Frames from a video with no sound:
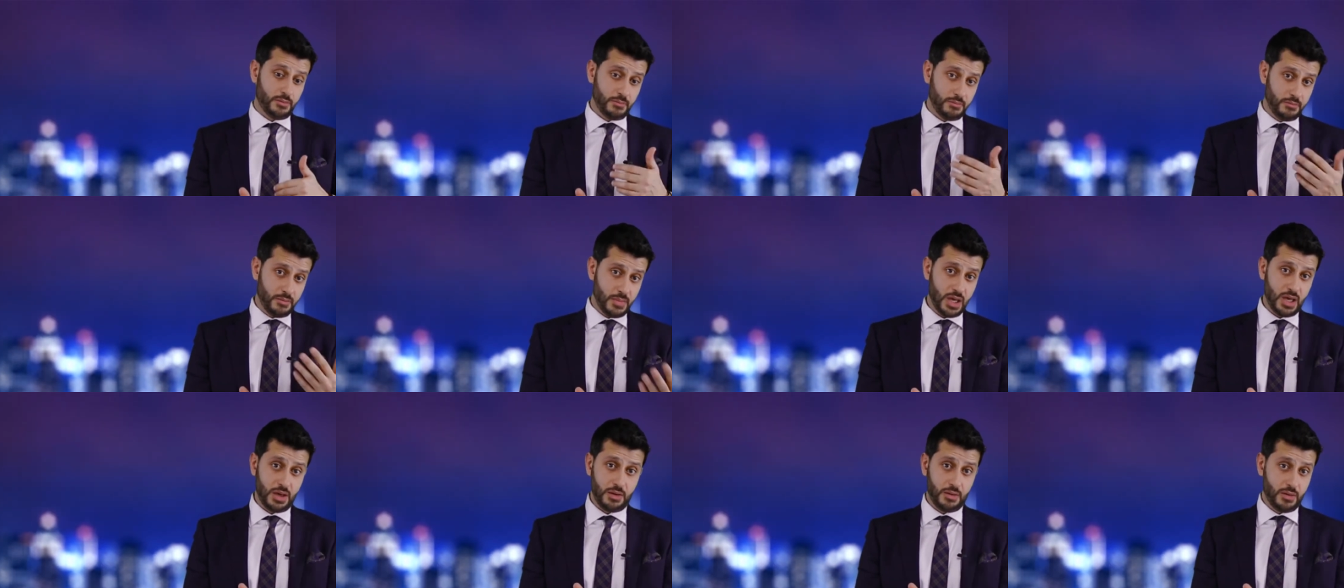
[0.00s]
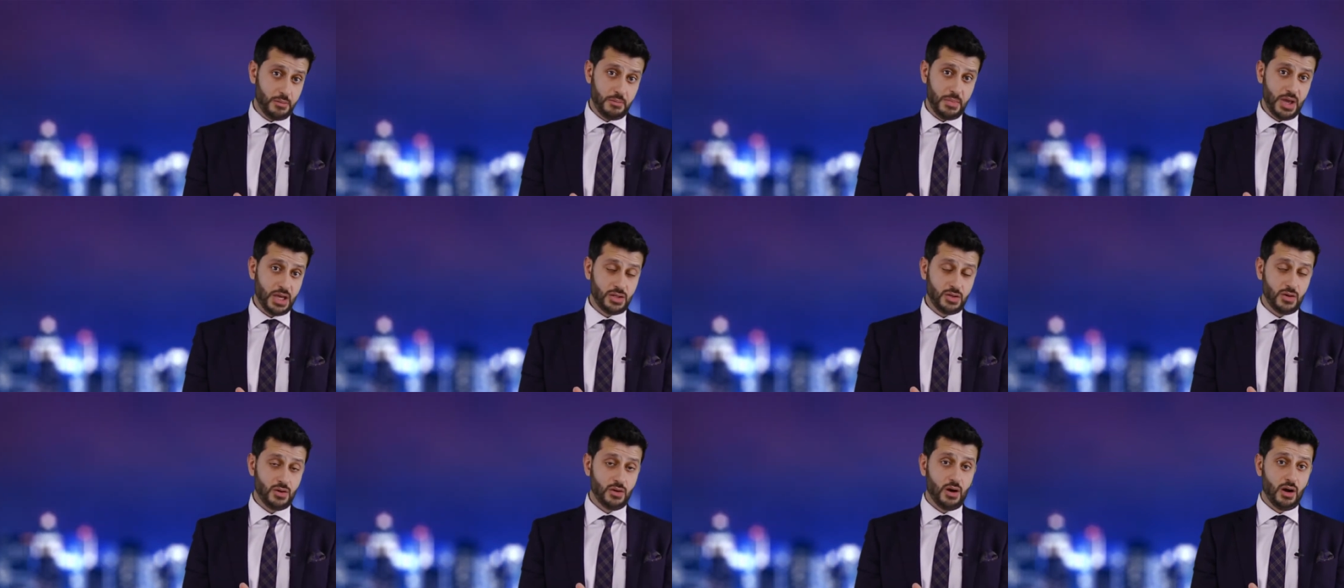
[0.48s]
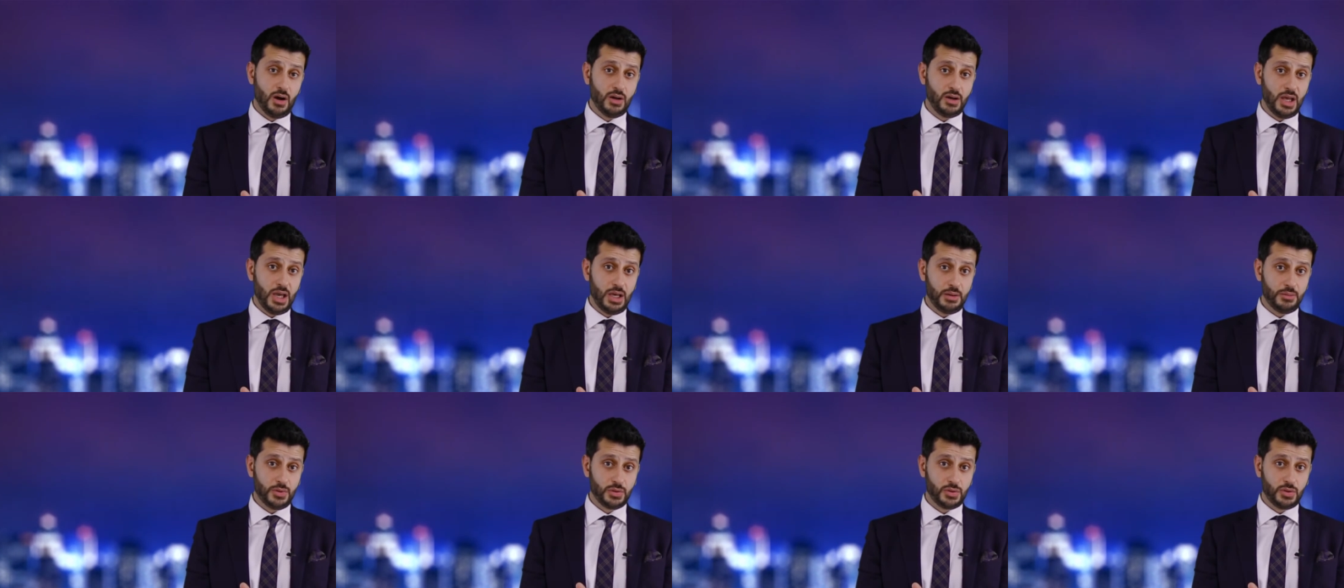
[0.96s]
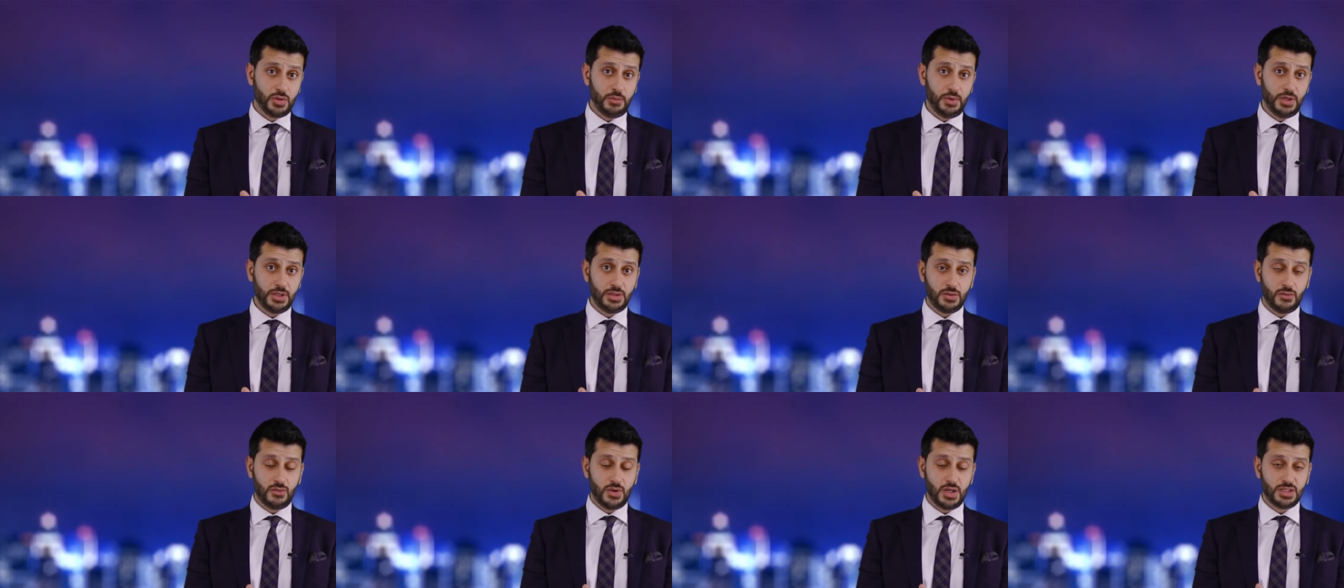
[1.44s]
made you unable to
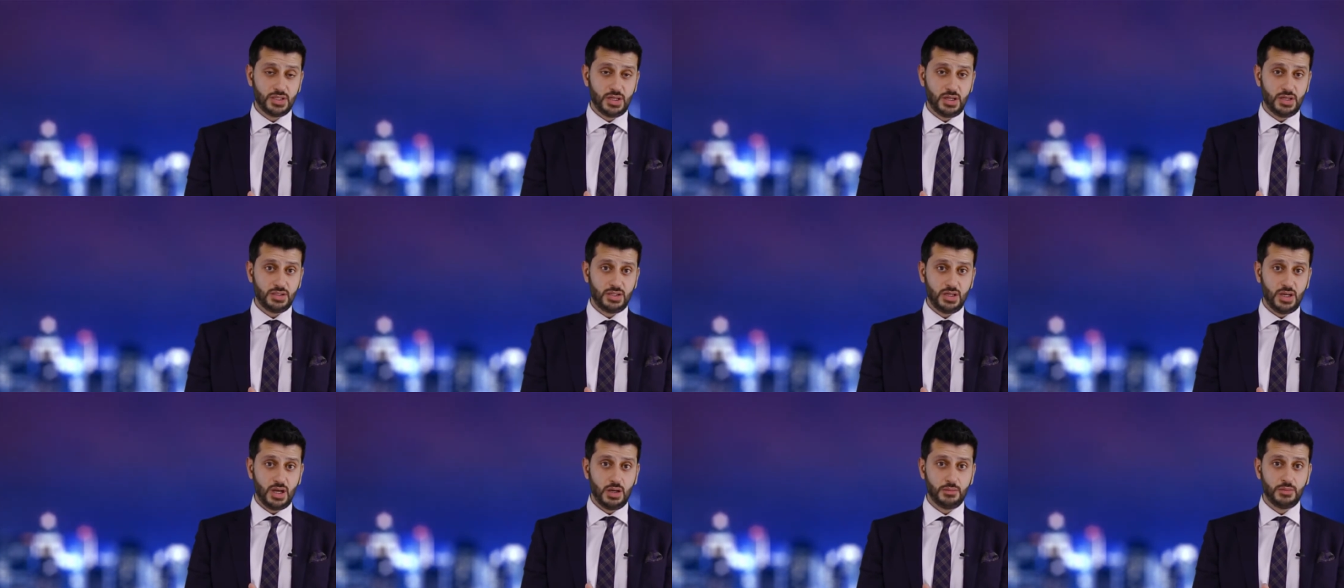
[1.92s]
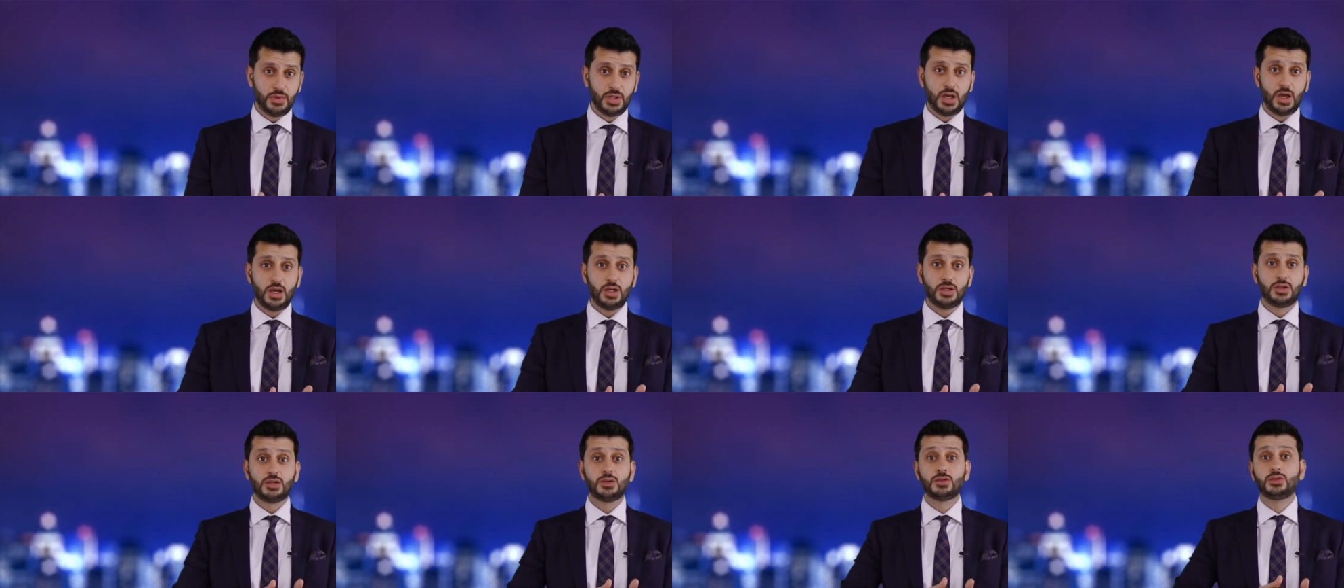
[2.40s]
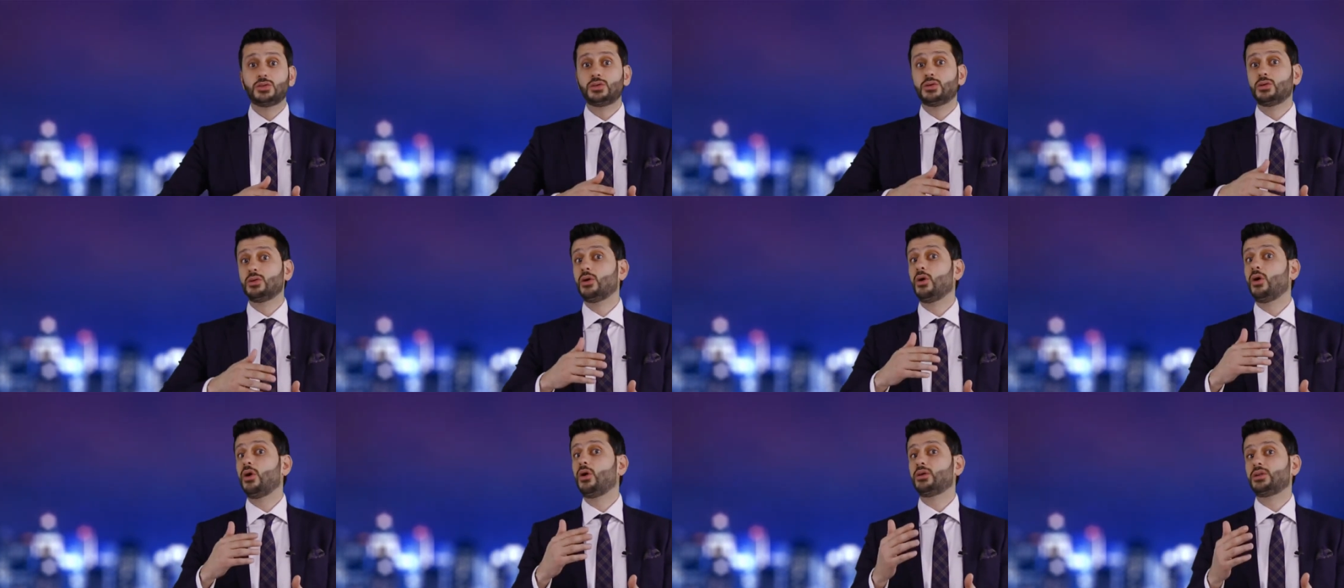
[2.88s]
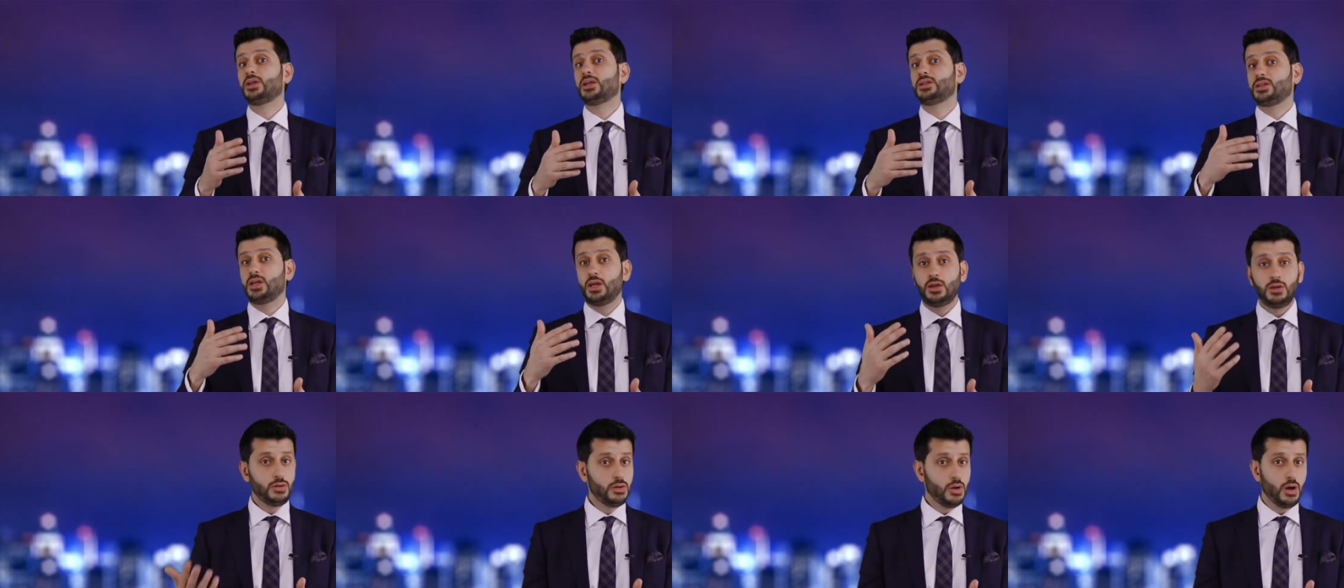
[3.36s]
meet your residency obligations, or they
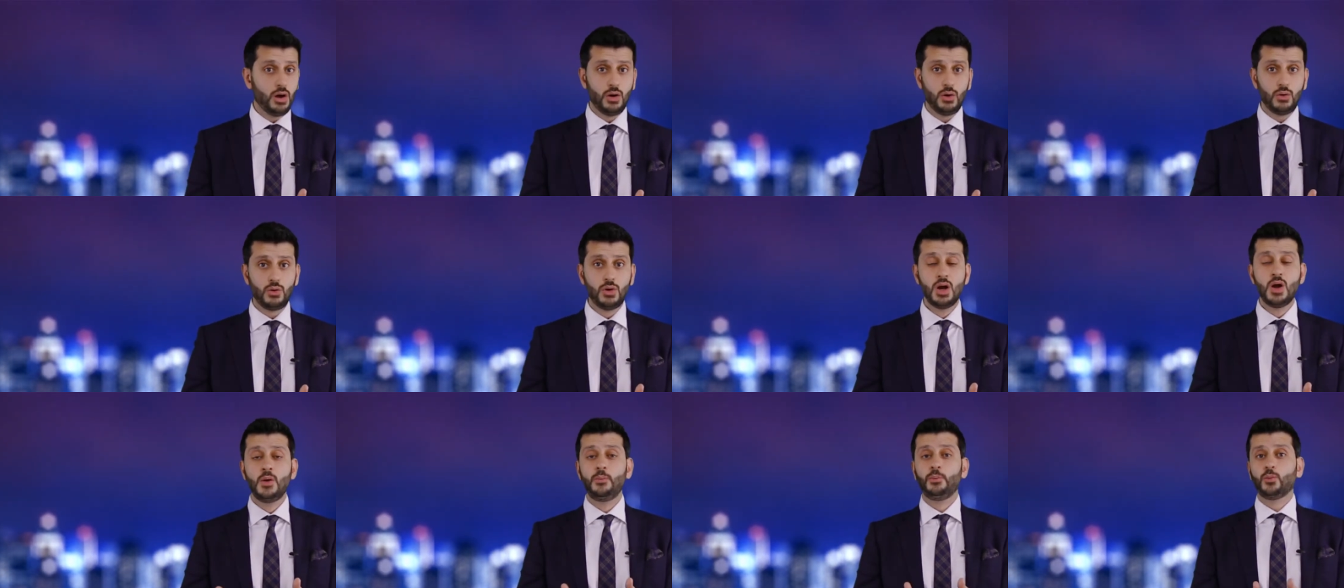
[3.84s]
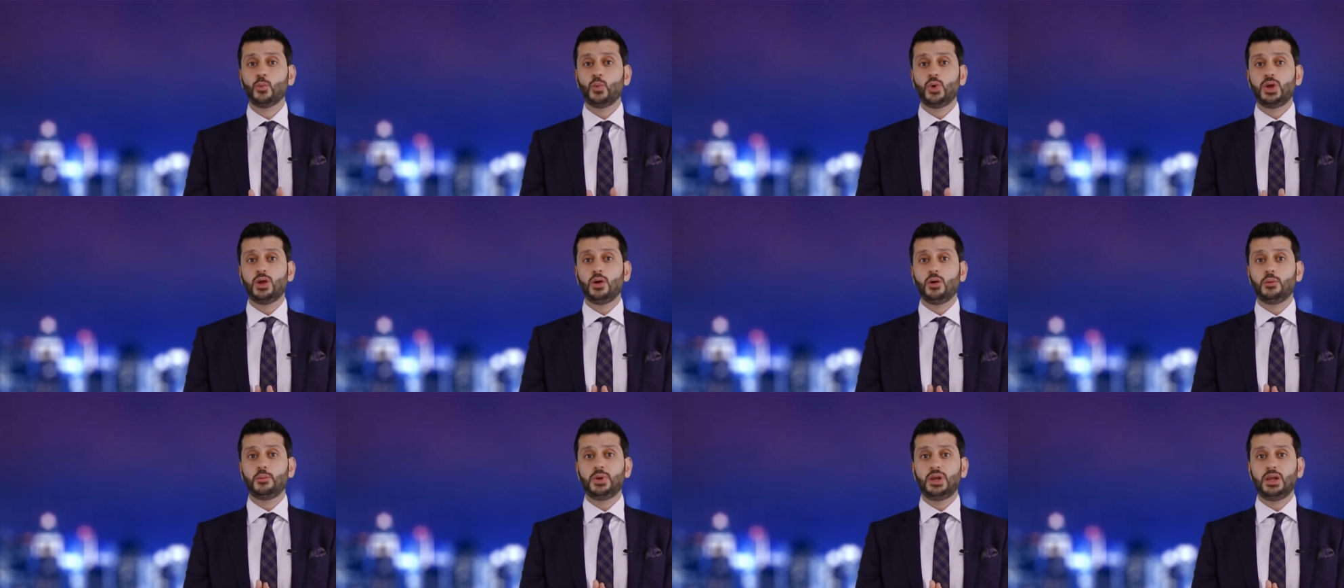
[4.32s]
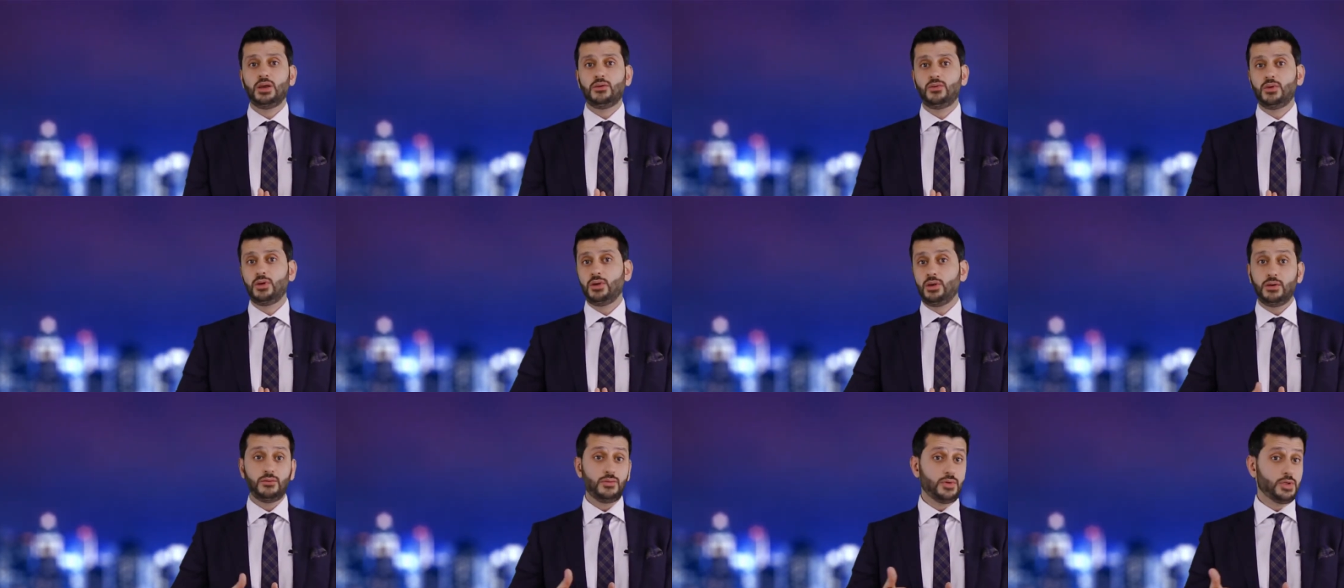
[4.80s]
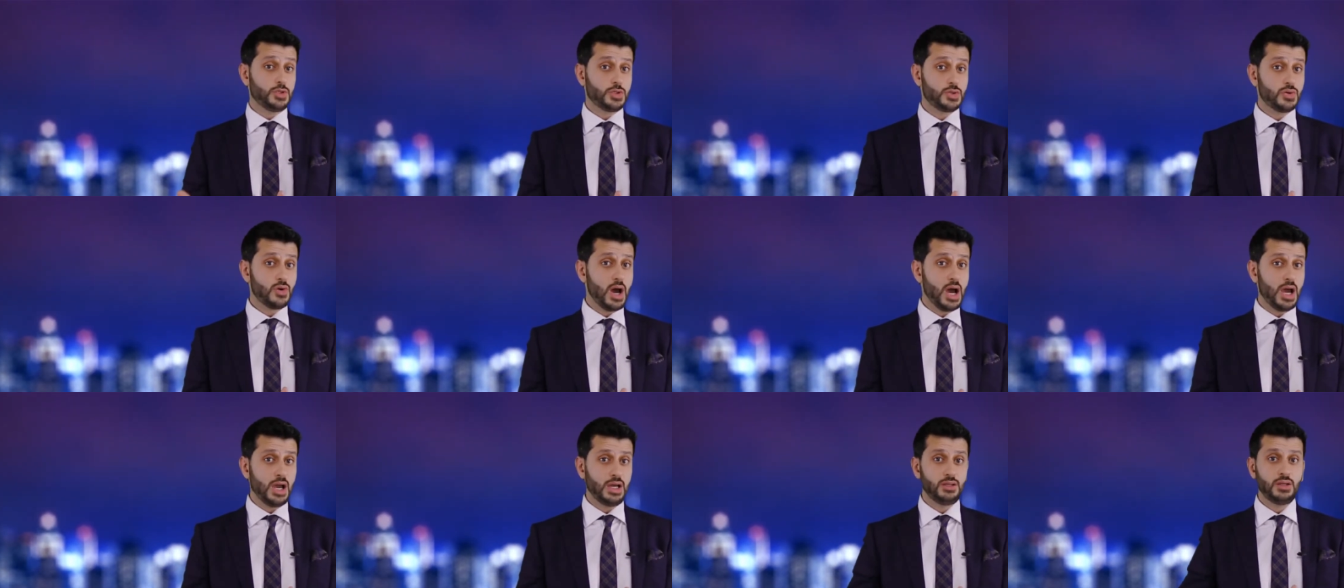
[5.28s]
say, no, we don't believe you even
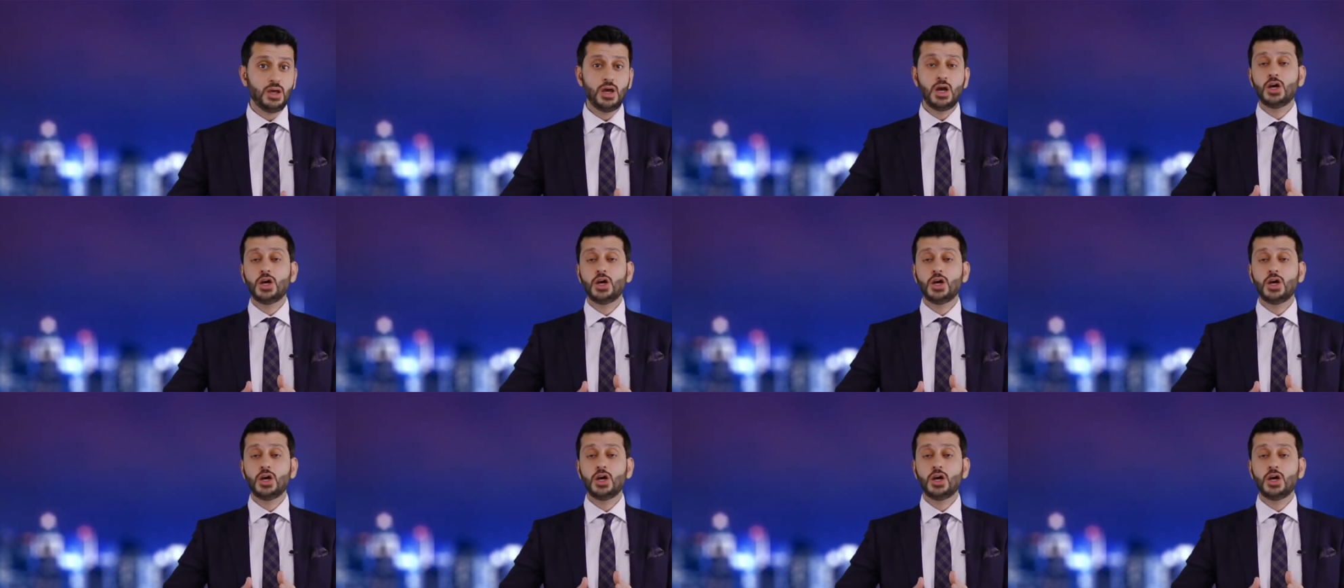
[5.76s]
tried,